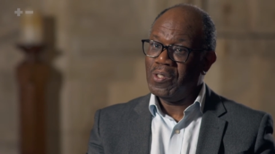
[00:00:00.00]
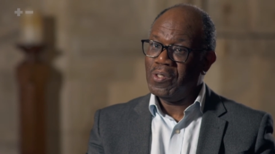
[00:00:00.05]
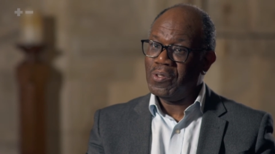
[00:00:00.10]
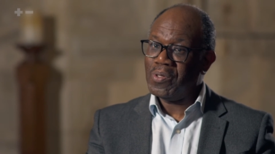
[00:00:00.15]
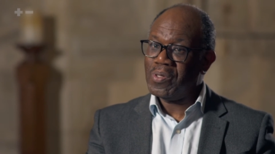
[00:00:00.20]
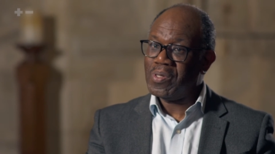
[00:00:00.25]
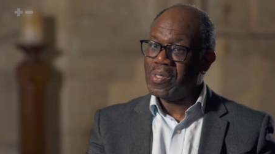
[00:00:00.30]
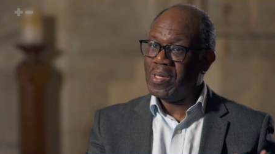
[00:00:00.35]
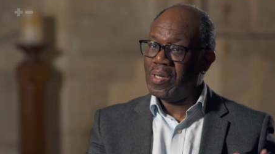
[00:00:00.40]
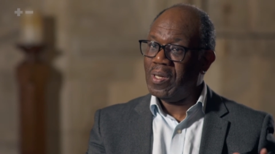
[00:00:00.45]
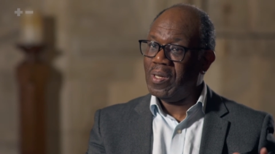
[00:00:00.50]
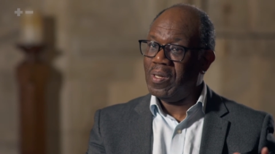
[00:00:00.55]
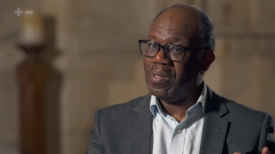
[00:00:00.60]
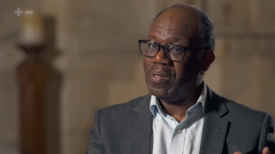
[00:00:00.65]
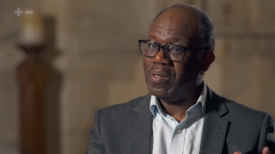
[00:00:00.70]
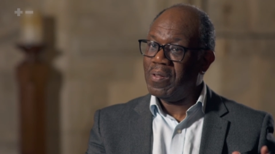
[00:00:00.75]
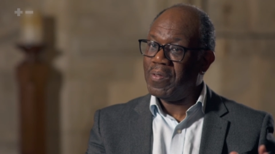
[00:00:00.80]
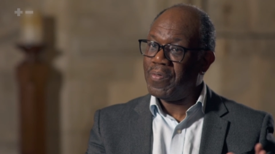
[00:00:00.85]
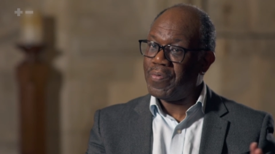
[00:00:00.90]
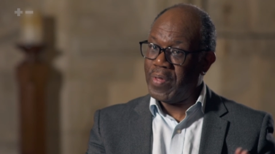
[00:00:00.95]
to say
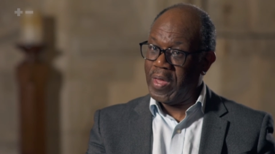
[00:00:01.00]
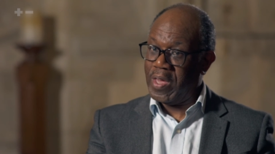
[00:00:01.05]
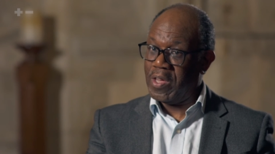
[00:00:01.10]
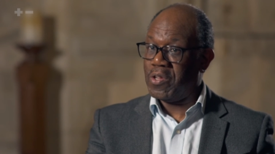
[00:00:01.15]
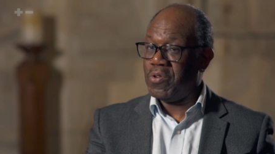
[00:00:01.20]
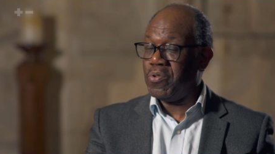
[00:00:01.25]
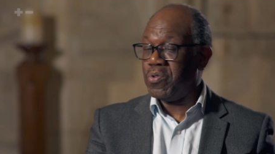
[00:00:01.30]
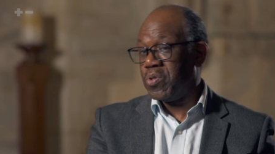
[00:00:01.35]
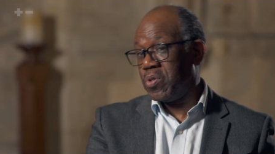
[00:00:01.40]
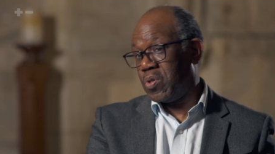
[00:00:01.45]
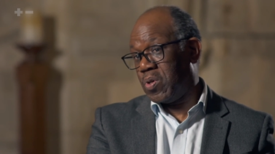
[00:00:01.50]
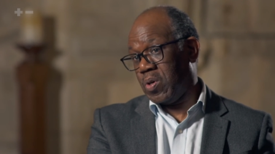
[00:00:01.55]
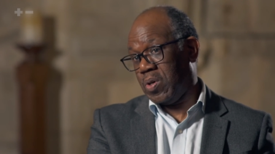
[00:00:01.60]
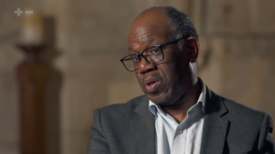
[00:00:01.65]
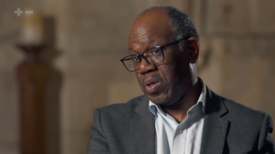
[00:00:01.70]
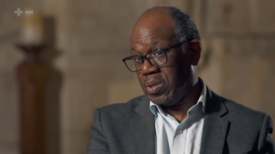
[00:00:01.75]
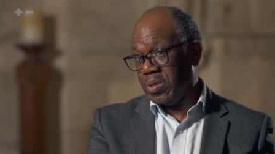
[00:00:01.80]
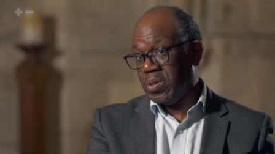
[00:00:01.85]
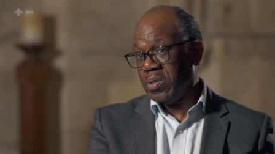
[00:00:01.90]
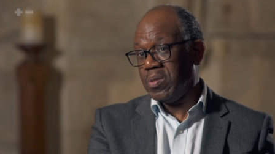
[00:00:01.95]
thank you to
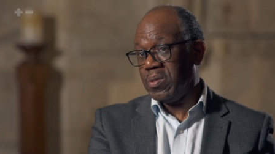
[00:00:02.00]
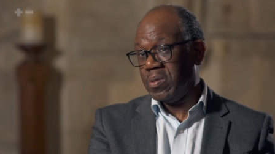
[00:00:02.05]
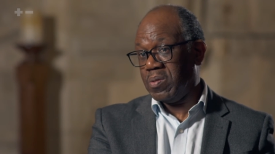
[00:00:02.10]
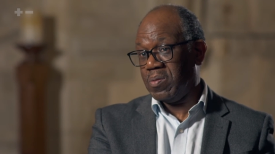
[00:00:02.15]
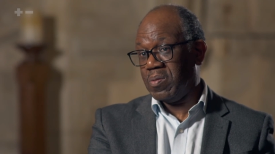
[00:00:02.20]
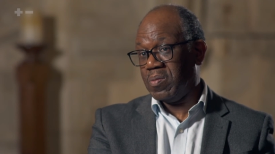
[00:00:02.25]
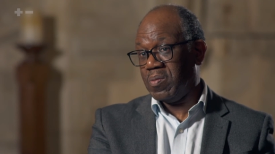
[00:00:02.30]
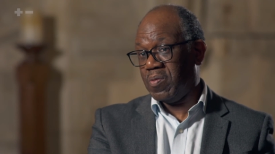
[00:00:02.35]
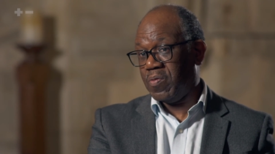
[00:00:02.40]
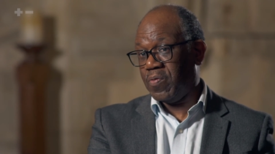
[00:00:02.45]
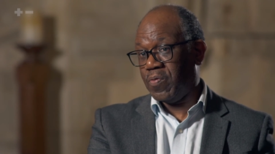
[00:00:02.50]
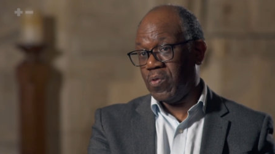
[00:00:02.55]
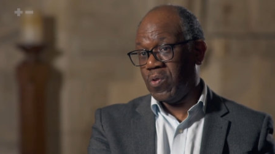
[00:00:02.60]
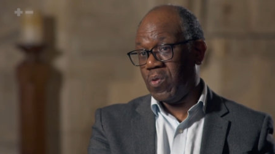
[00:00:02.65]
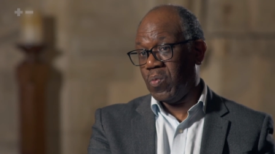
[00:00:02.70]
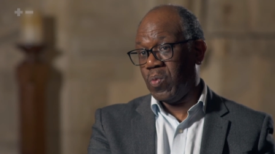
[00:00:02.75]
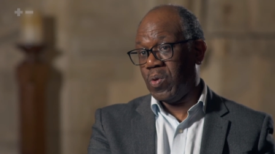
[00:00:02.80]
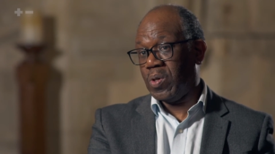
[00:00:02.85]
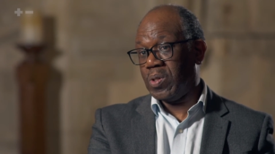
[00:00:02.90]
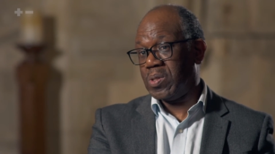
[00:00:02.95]
God
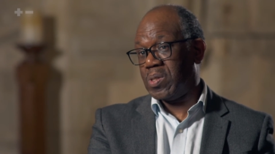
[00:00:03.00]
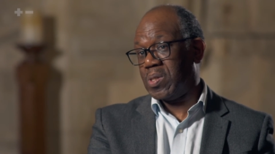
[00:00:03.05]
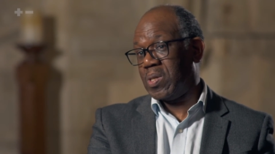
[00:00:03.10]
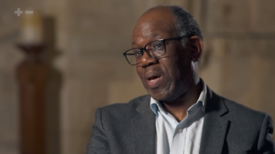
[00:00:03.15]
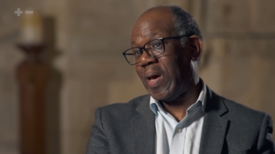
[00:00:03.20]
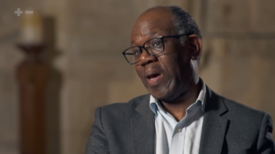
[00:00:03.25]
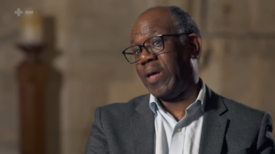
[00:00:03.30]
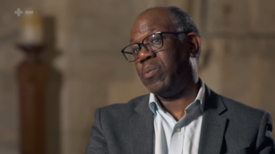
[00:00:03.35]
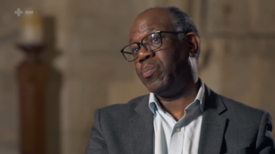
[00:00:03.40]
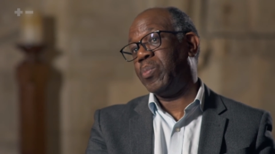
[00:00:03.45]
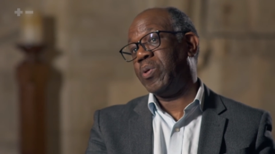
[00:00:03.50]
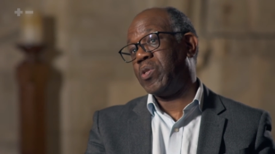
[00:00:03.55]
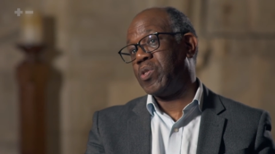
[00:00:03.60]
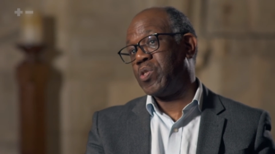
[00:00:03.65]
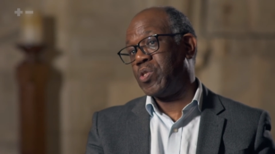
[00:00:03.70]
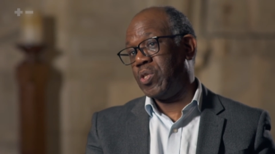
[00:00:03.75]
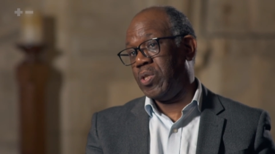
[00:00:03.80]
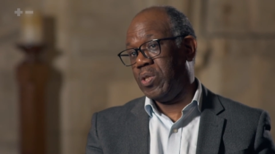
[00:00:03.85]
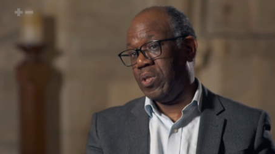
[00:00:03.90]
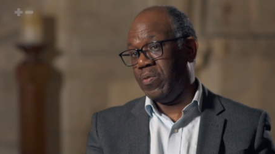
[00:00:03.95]
for what had been
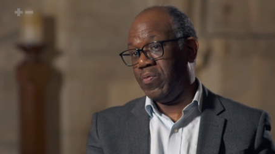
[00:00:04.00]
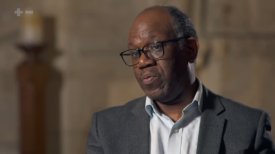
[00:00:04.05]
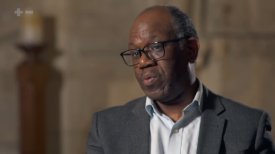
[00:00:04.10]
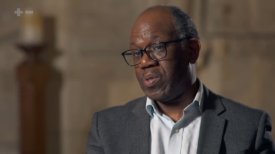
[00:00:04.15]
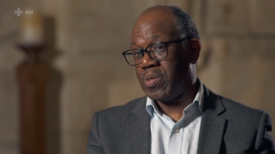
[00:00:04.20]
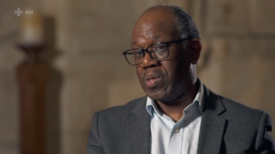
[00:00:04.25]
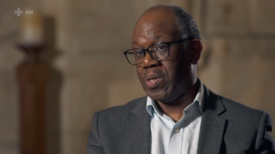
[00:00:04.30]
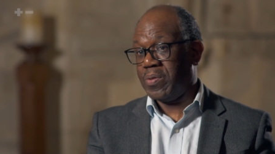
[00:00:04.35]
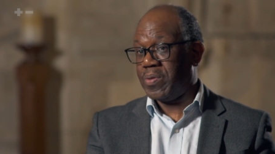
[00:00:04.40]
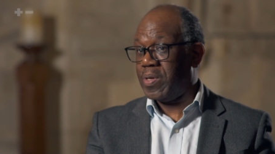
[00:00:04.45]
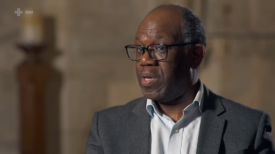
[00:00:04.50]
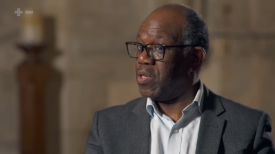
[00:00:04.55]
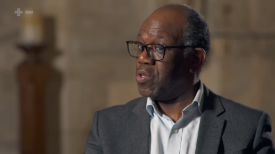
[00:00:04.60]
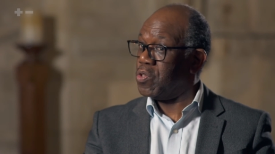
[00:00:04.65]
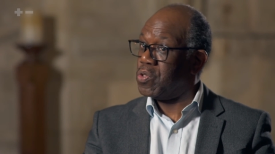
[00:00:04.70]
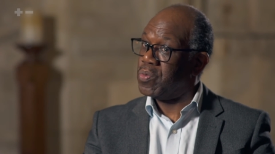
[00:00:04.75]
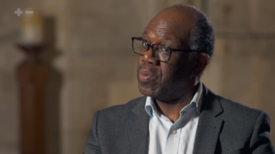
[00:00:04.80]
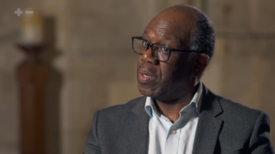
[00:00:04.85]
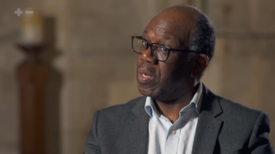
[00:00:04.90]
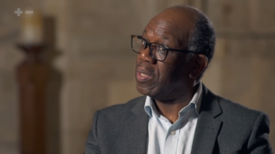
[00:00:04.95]
achieved, to say thank
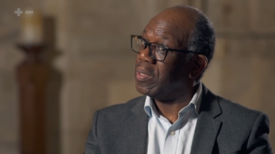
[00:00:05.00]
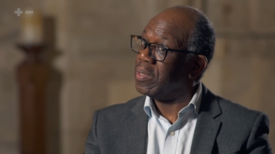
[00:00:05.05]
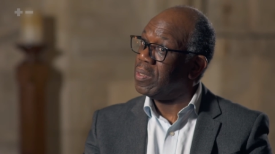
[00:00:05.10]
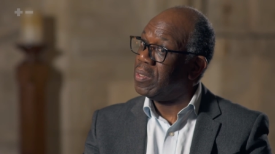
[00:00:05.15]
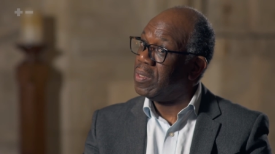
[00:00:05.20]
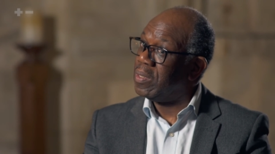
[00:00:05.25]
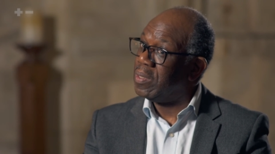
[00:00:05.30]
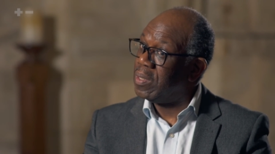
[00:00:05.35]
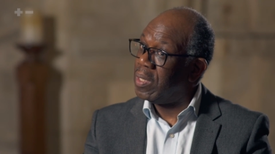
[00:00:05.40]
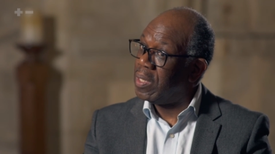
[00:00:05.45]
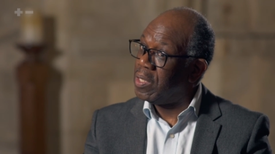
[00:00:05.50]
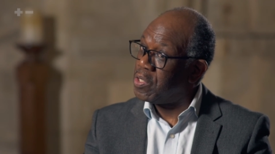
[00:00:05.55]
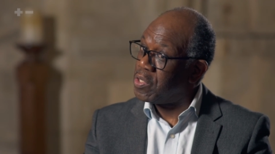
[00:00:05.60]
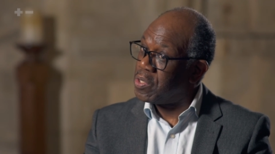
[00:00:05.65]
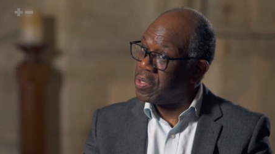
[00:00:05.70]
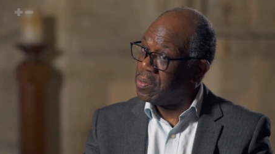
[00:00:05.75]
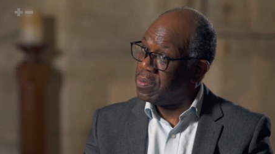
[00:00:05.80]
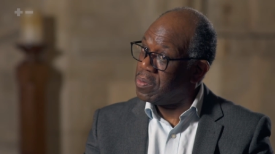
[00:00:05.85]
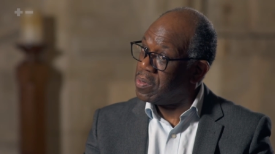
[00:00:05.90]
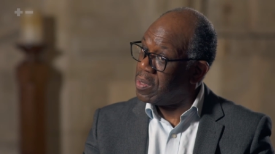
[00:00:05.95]
you to our
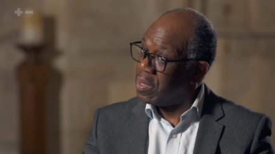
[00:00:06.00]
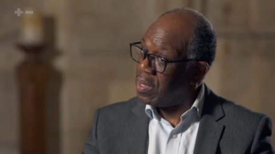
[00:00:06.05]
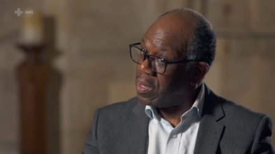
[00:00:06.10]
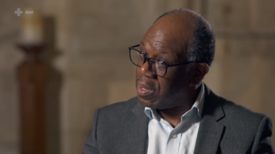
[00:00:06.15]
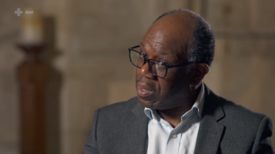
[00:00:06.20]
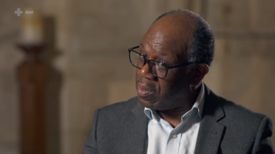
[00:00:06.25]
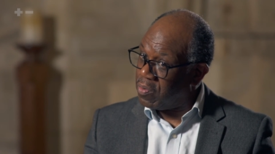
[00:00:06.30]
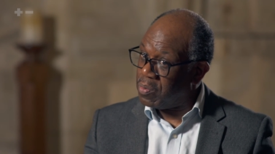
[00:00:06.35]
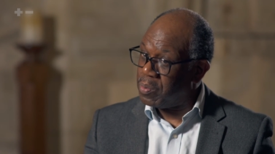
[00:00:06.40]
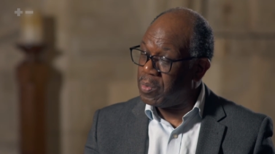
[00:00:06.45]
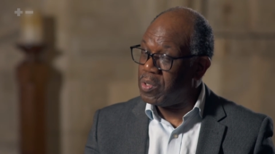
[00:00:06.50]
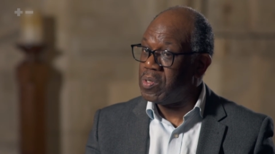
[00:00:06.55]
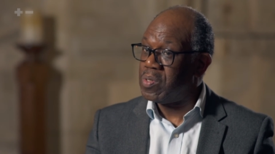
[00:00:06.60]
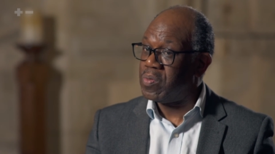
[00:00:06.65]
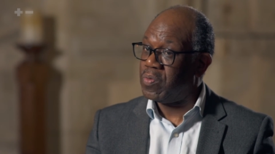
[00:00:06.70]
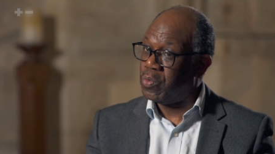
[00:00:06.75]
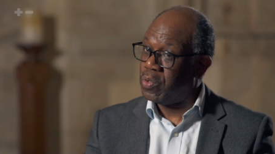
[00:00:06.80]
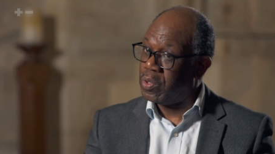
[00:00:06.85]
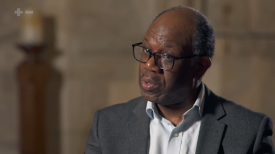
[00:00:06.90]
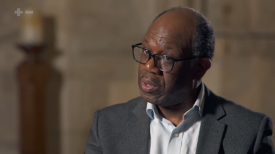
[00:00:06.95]
nations and our governments
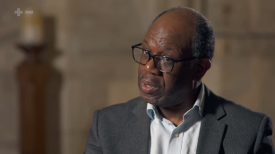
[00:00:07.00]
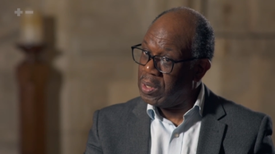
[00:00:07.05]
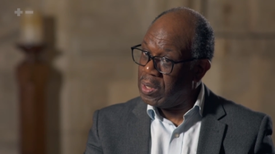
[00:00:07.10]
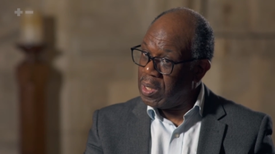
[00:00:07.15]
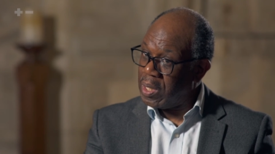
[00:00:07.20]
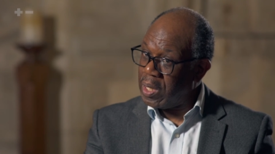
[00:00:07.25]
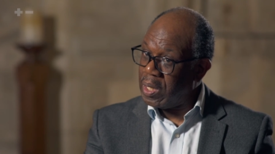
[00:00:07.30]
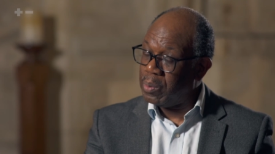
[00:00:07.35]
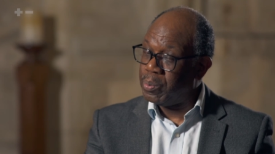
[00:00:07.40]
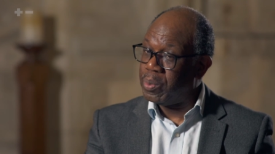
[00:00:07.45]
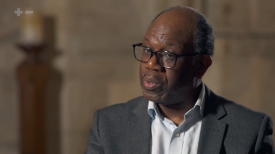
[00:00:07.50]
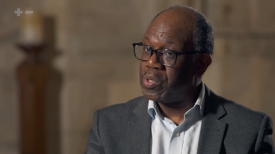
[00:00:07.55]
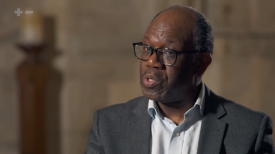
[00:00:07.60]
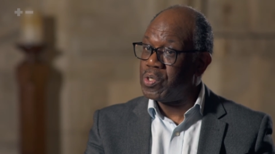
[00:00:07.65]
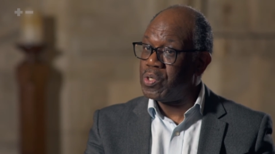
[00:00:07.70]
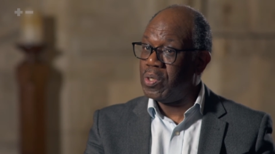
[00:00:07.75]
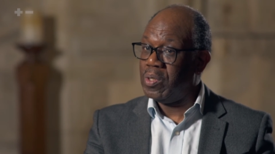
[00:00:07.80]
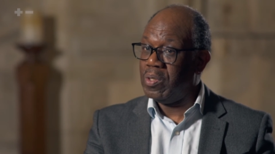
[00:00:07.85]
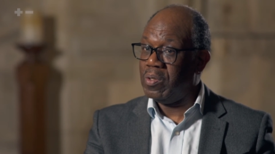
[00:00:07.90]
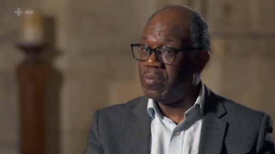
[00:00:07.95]
for what had been
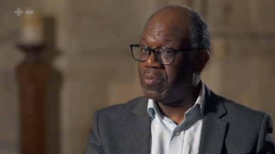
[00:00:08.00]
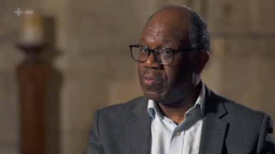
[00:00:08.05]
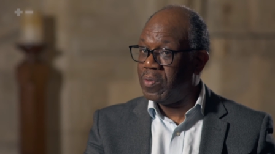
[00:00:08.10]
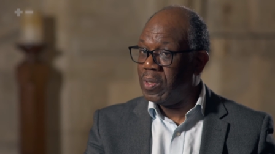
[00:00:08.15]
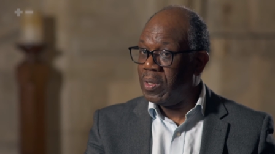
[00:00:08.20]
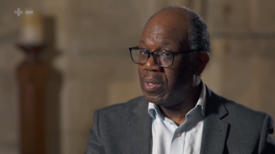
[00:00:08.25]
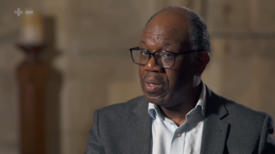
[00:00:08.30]
achieved.